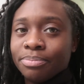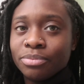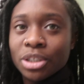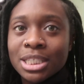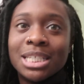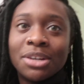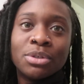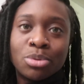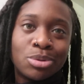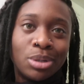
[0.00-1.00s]
there's a
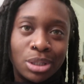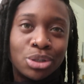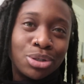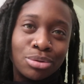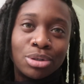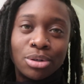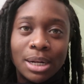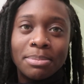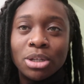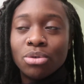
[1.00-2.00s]
difference between the two, you know what
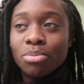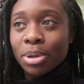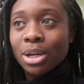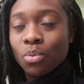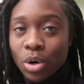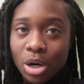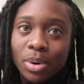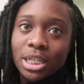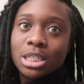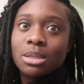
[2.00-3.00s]
I mean? You put in work
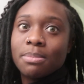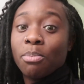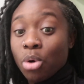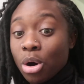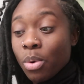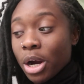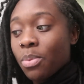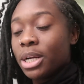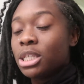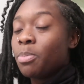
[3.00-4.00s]
when it's more work
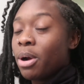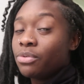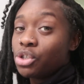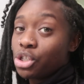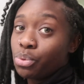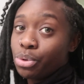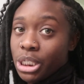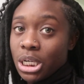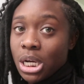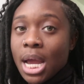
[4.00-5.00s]
when it's part of just a
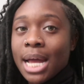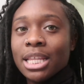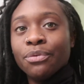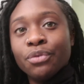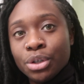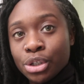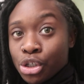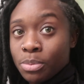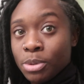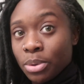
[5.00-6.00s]
routine than for you to
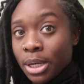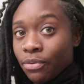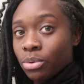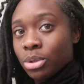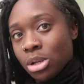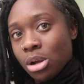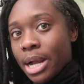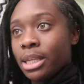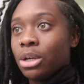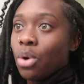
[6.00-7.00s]
just be doing it for a result
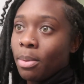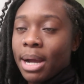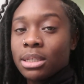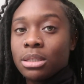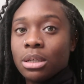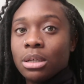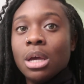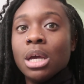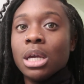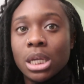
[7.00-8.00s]
and then going back to
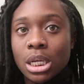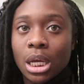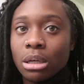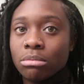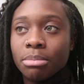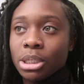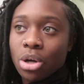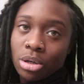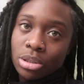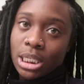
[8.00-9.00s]
eating
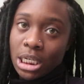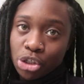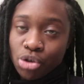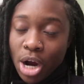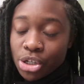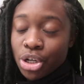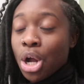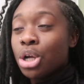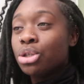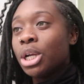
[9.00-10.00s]
McDonald's and eating trash.
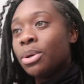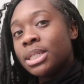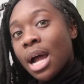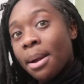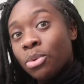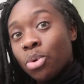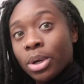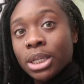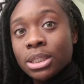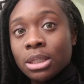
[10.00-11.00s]
So anyways, I'm
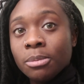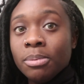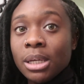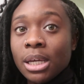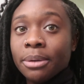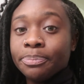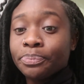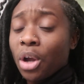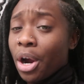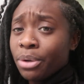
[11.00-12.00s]
going to be, I
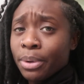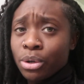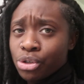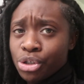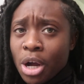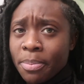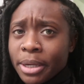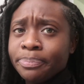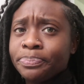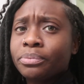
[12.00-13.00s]
already went grocery
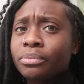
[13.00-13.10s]
shopping.